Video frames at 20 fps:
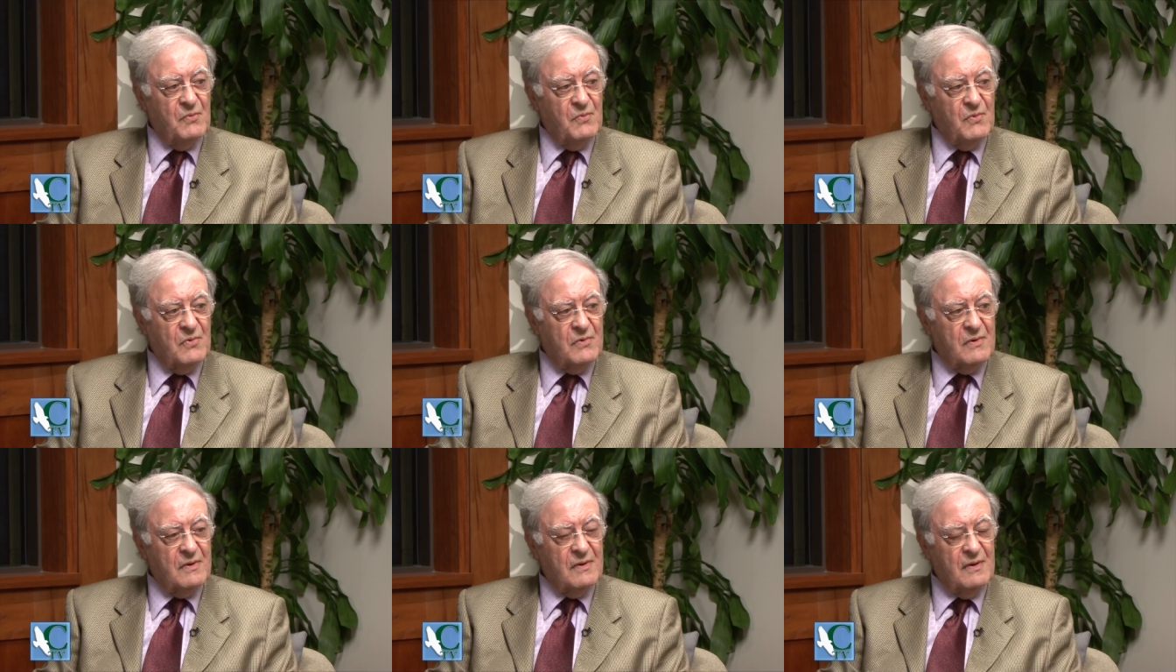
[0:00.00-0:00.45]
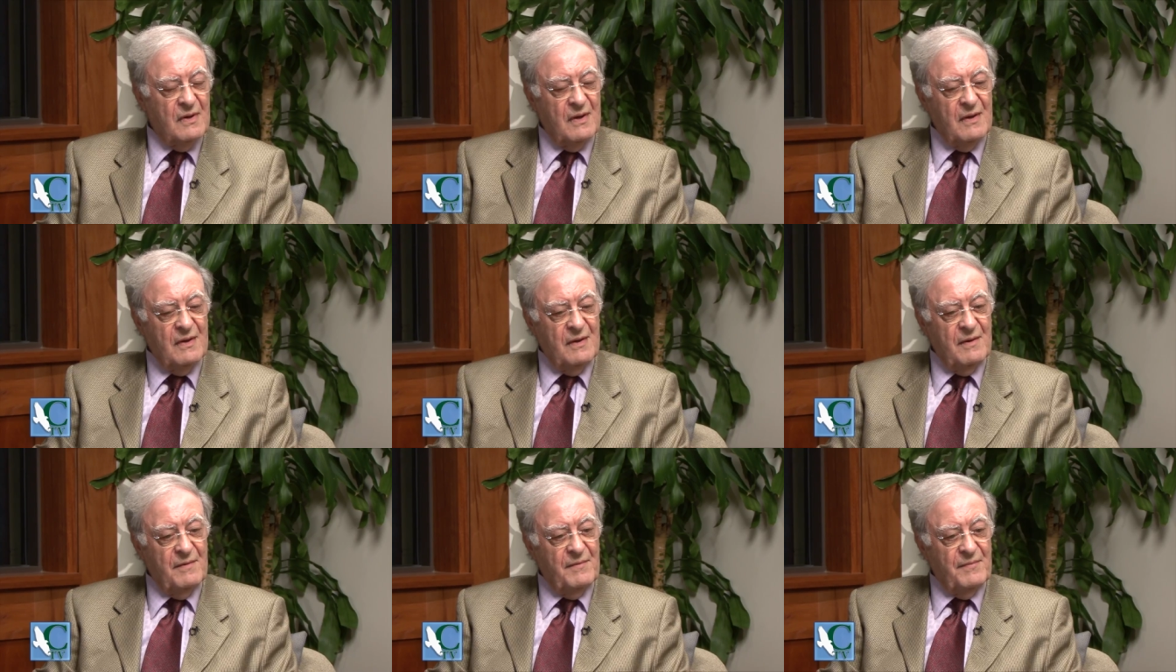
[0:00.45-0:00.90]
word,
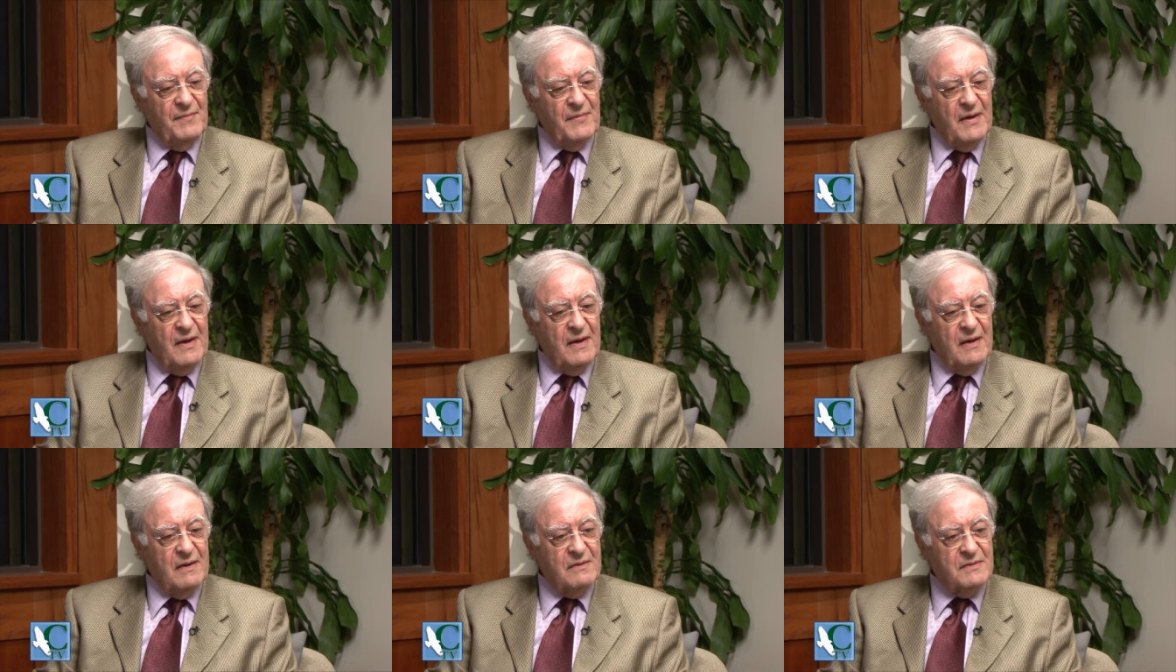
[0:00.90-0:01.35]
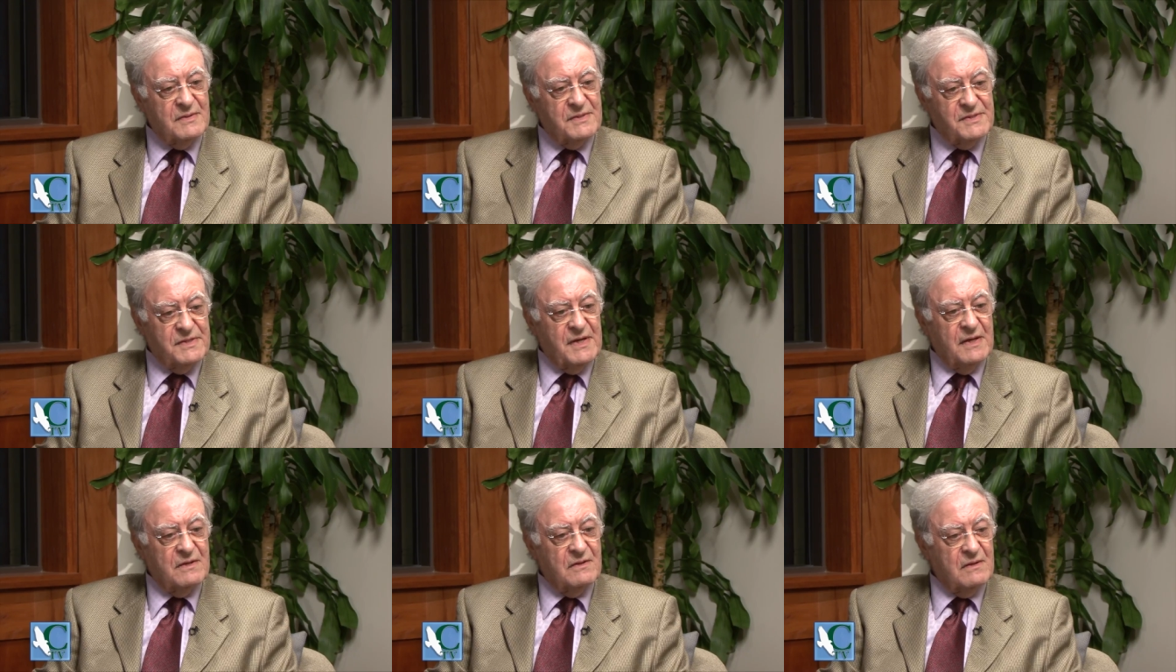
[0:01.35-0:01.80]
and
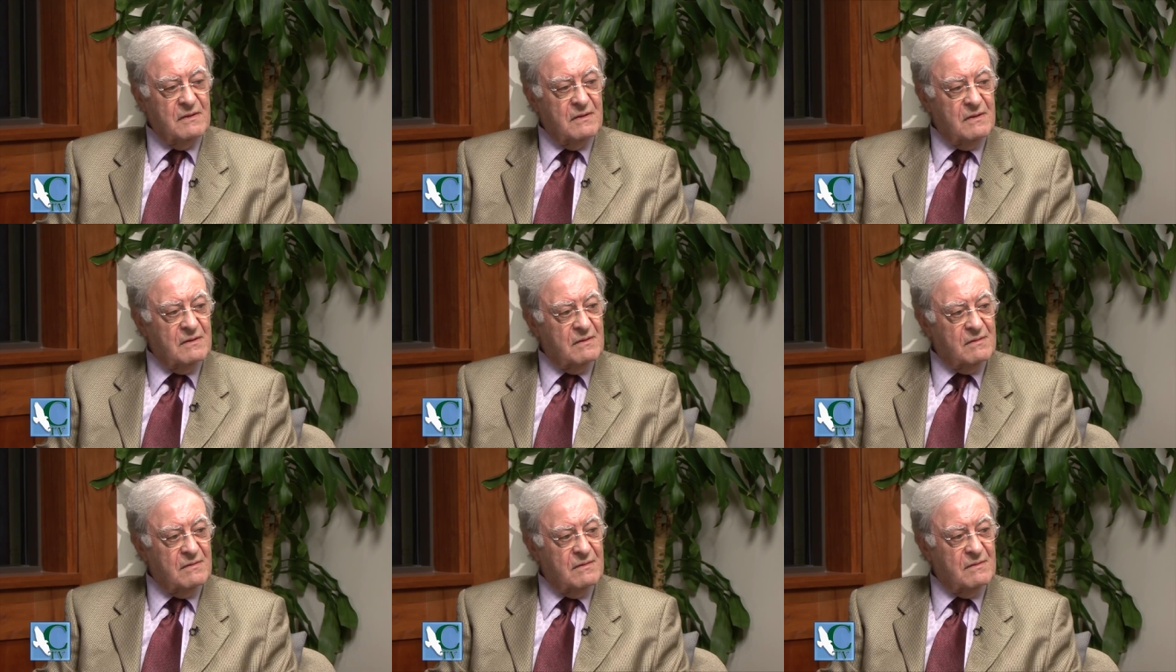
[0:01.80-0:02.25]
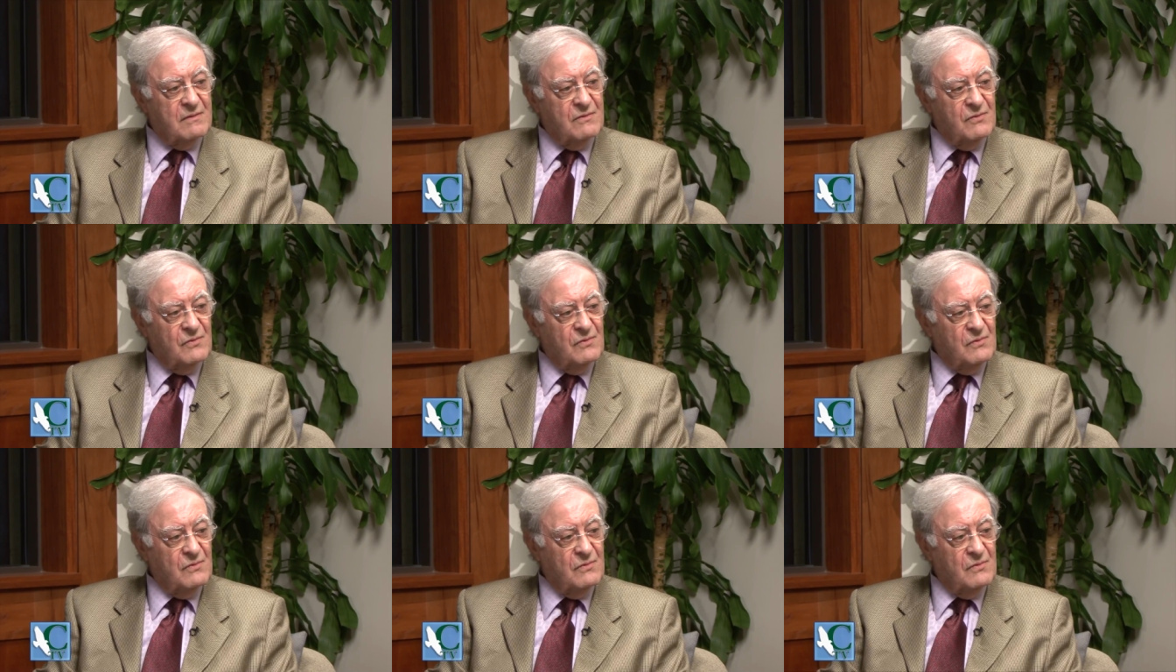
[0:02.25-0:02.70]
sent
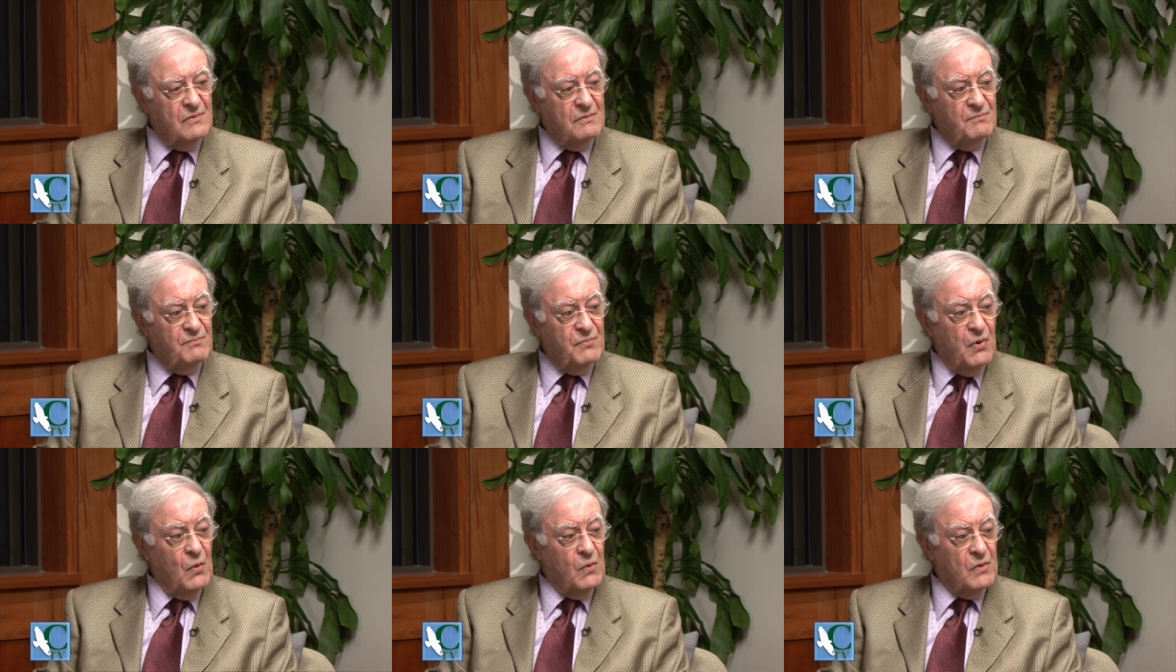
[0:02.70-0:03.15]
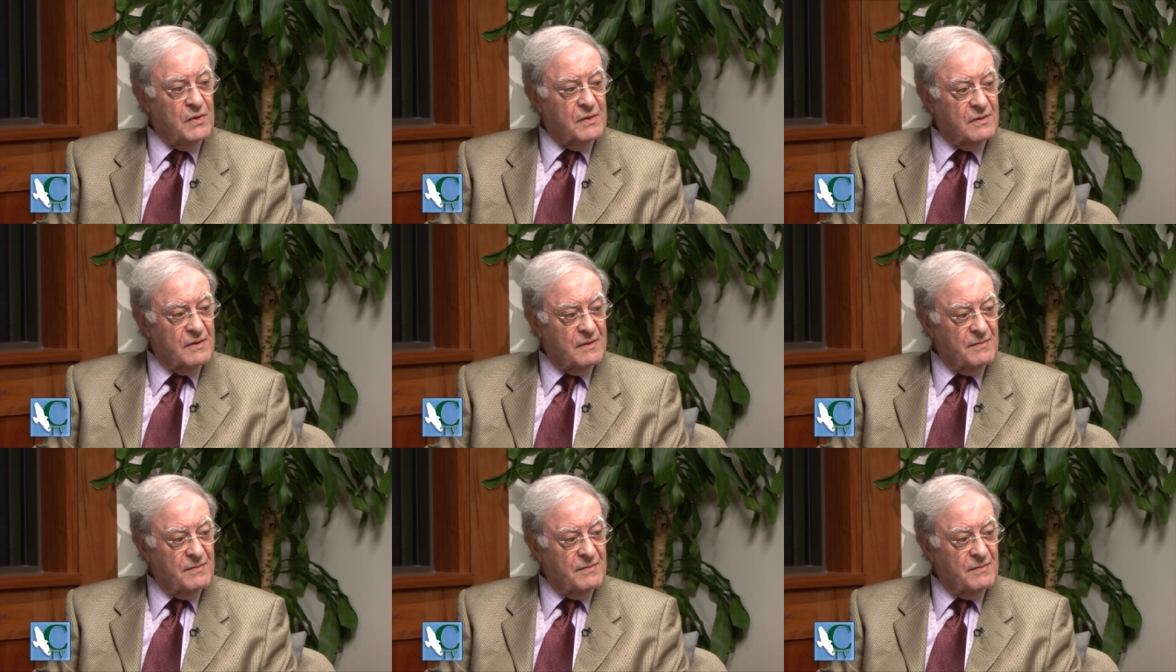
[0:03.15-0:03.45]
to Poland.